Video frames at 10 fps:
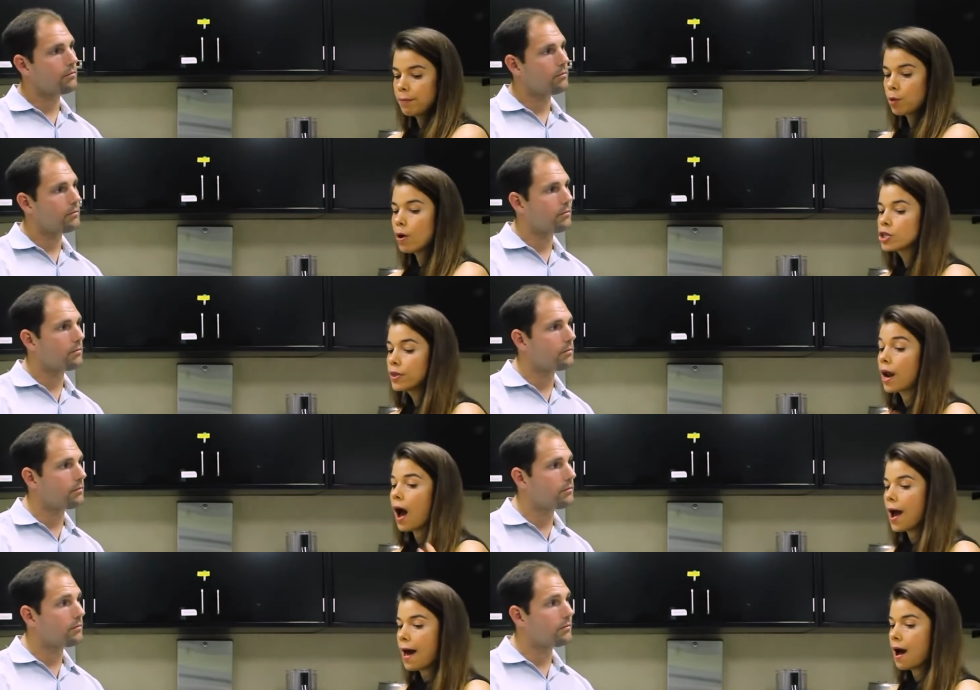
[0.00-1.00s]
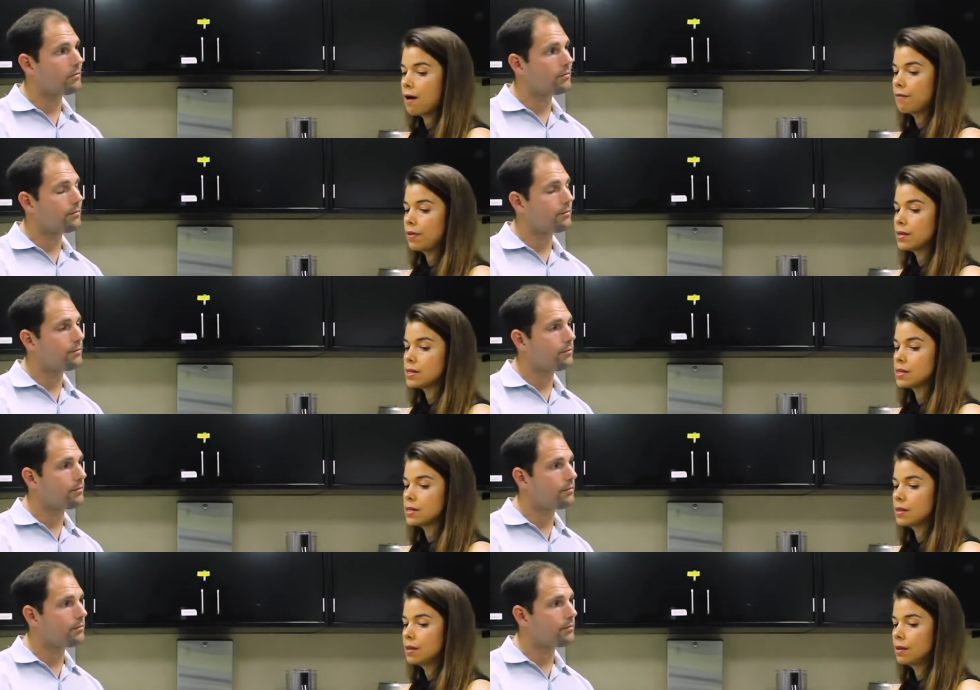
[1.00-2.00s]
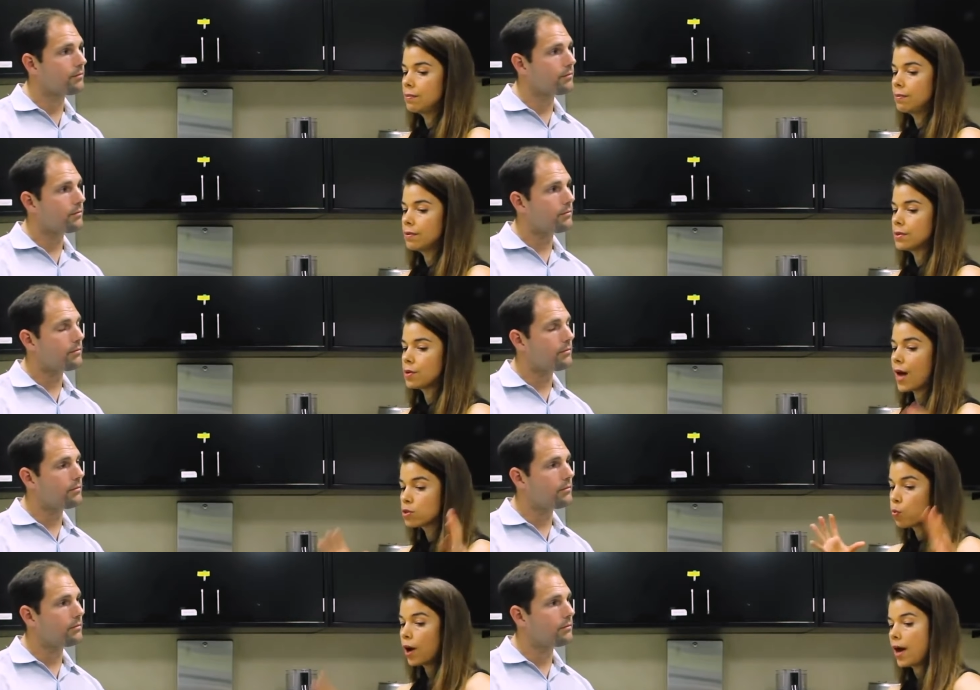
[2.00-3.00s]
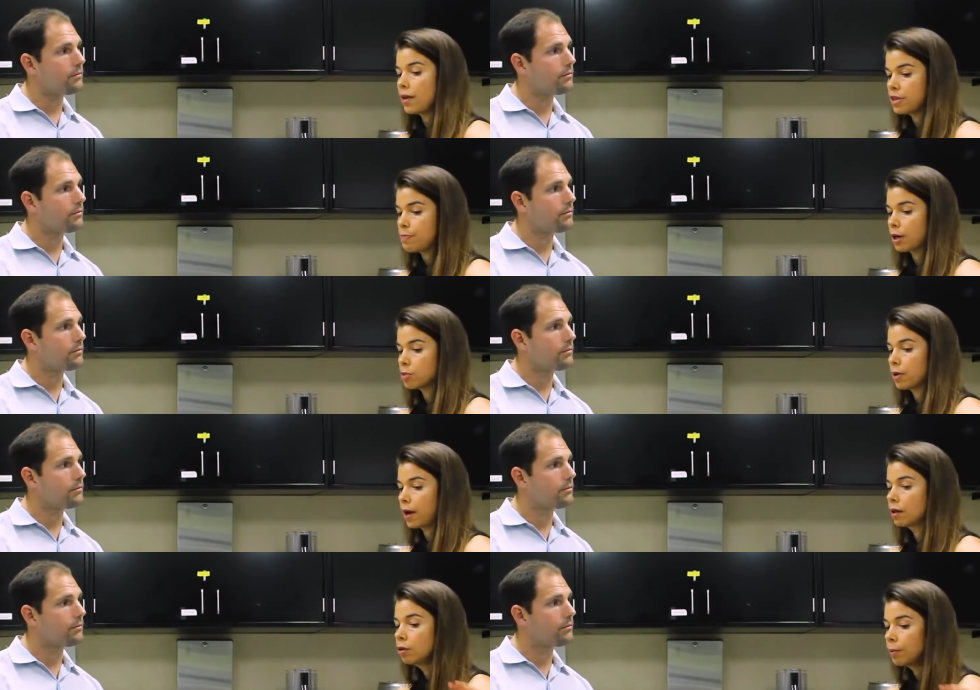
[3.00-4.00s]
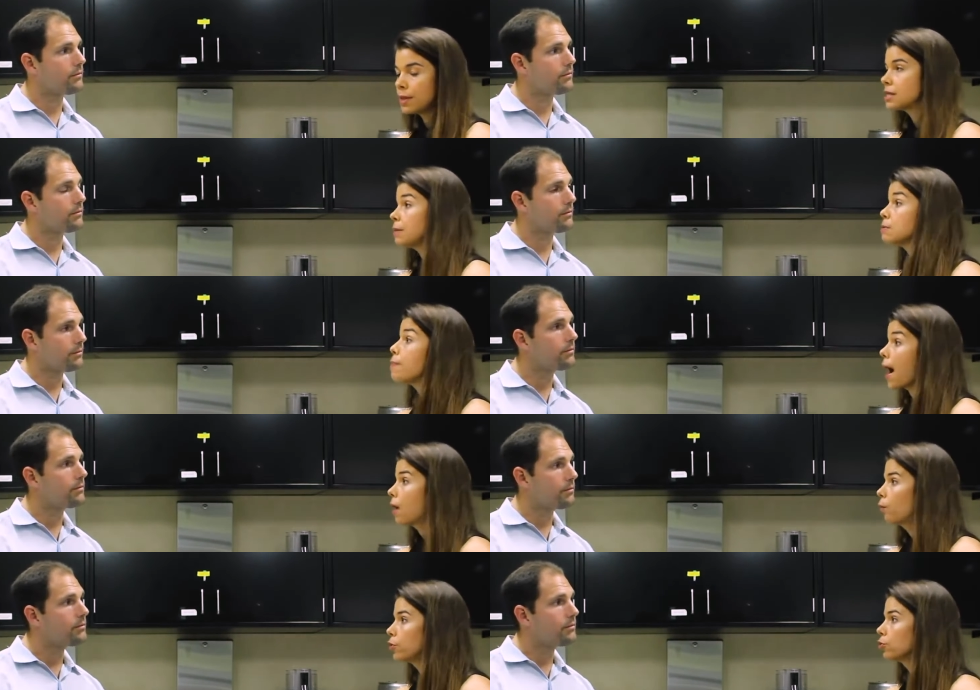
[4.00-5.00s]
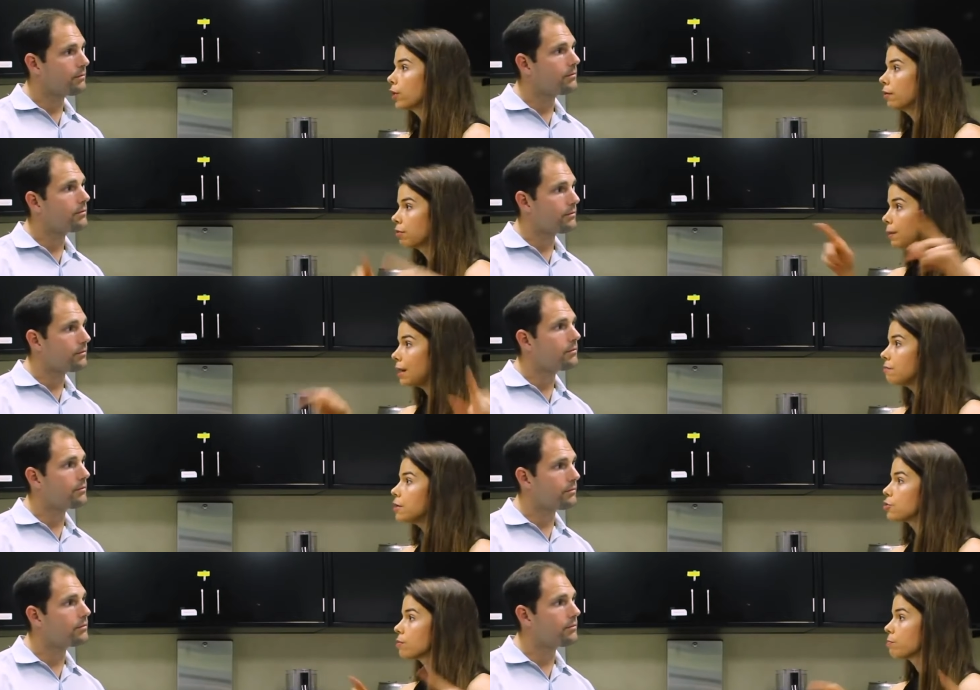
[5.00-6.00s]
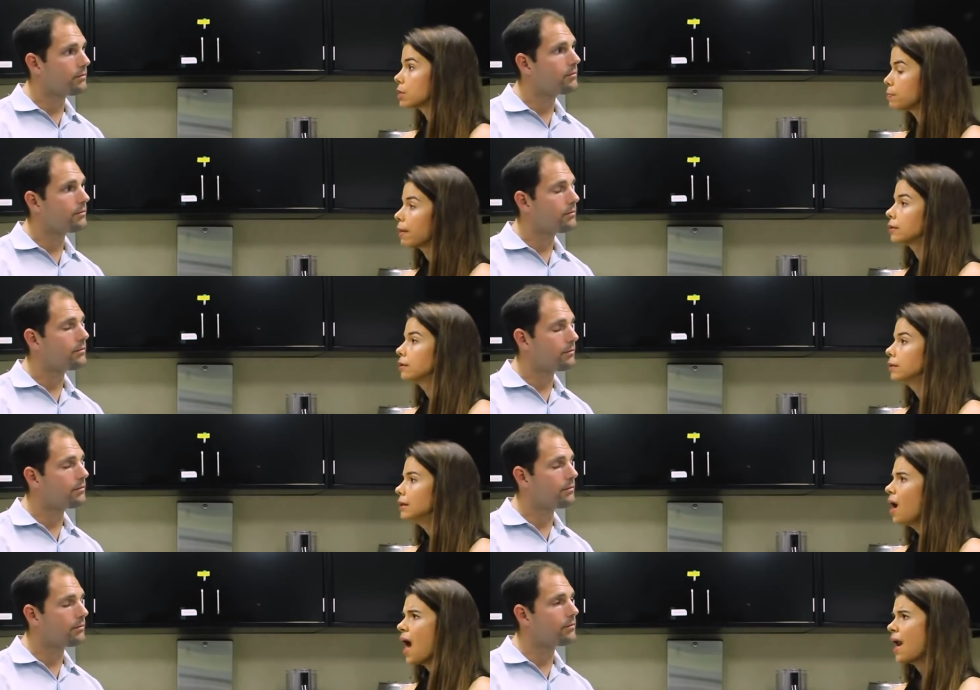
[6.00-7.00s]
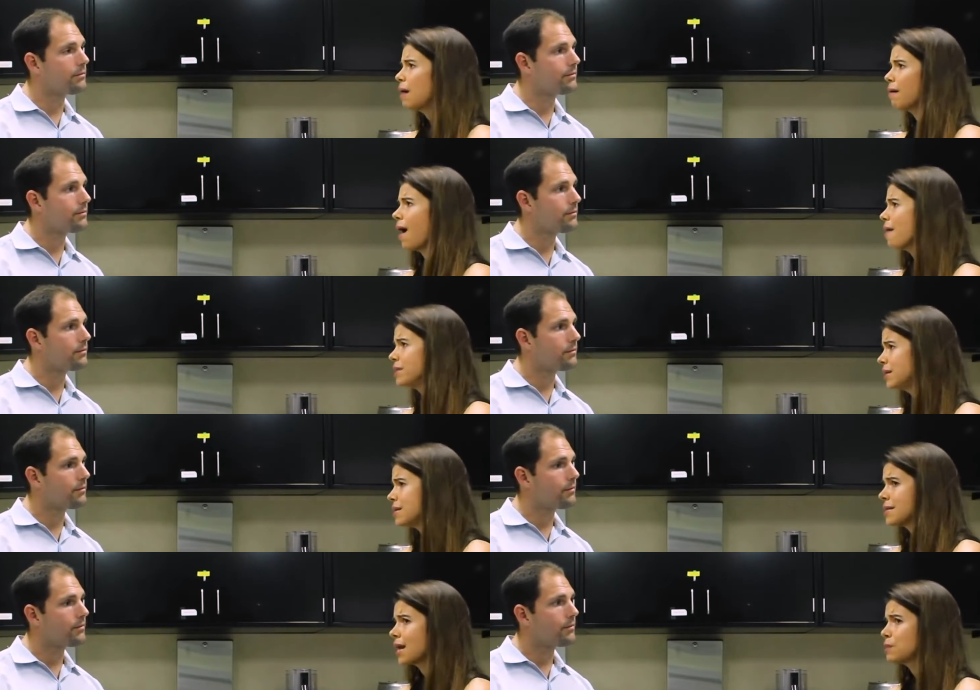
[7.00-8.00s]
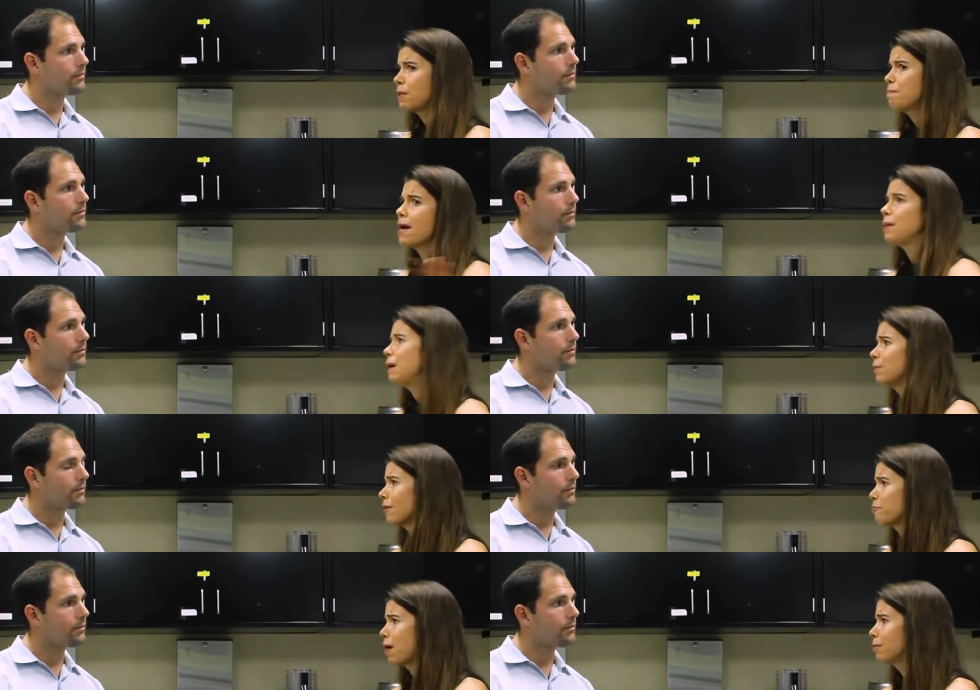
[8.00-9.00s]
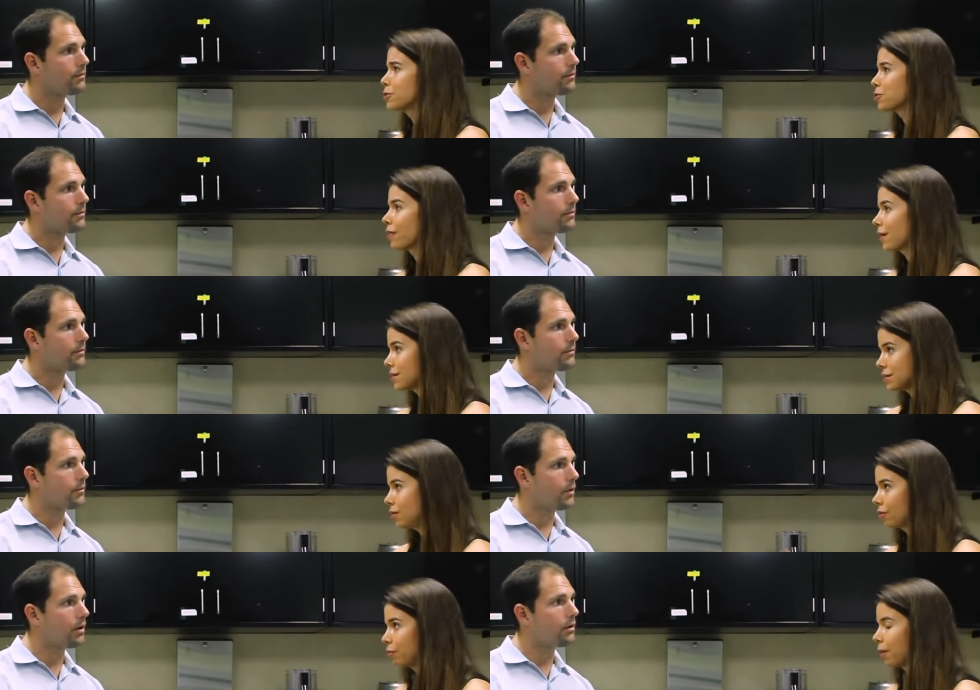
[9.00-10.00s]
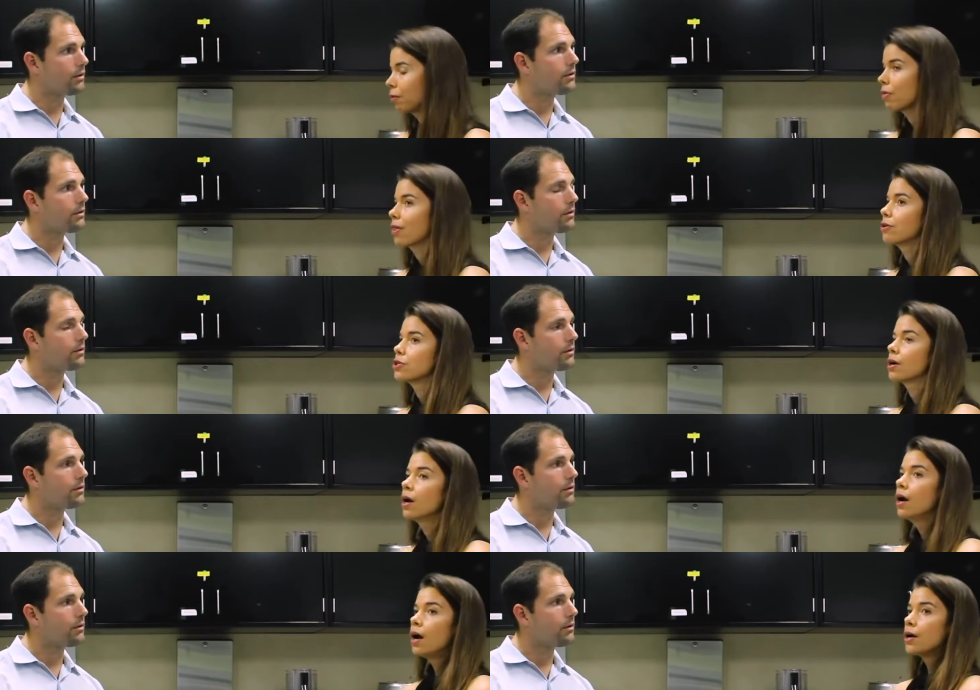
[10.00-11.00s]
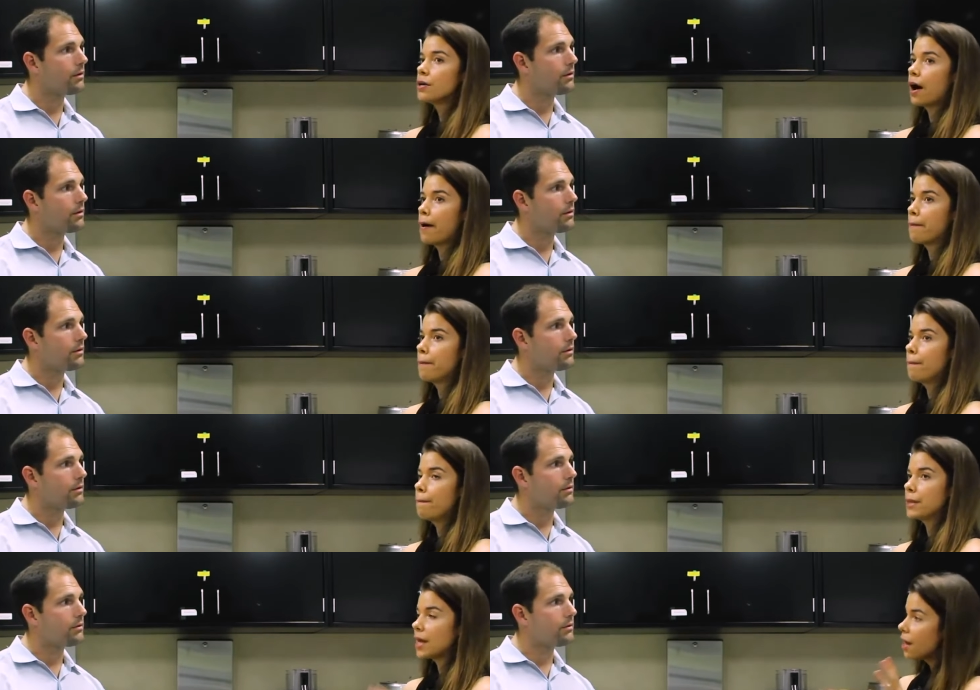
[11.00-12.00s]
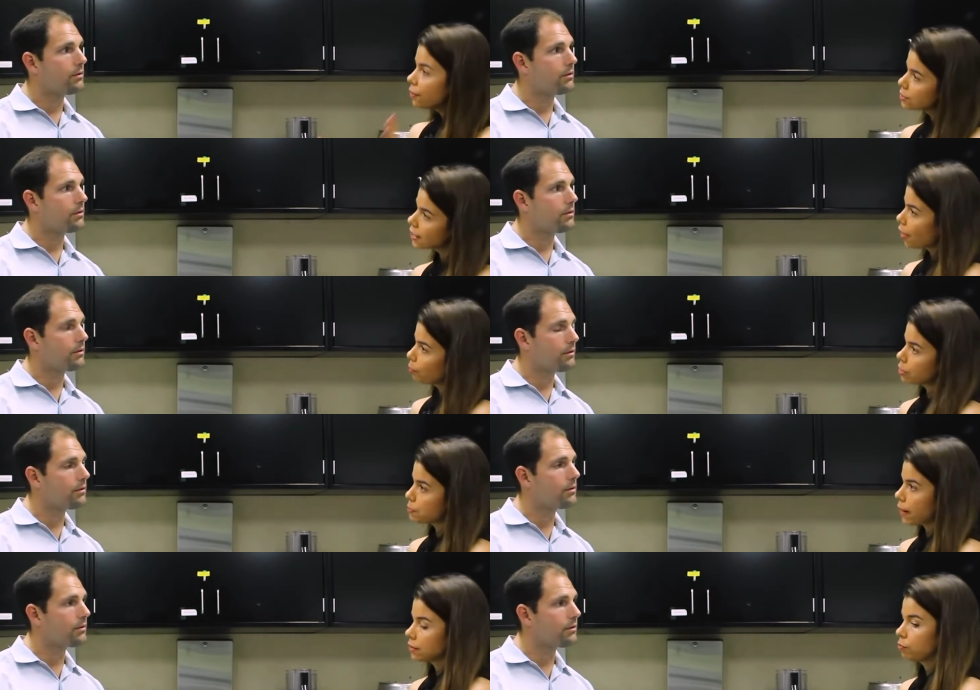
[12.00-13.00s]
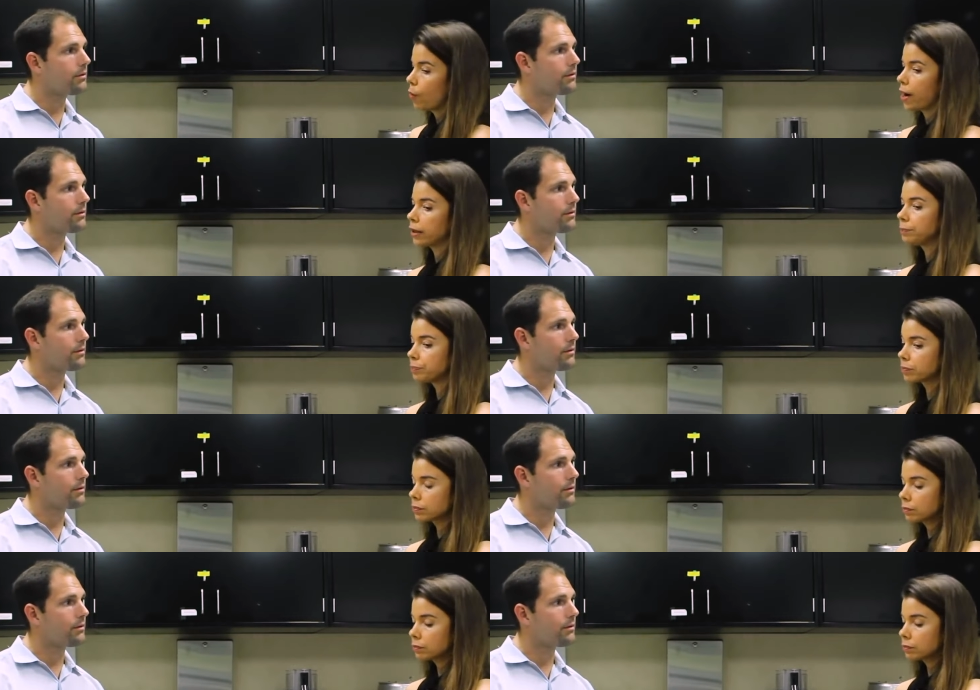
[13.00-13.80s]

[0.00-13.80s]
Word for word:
Speaker 1: the question that I have, and this is, so that's one end of the spectrum. Okay, glutamine seems bad when you're looking from an in vitro perspective, and mm-hmm. and I I've done these studies, but many people have published on this. You're yeah. familiar with the literature, um, but then there's the other perspective where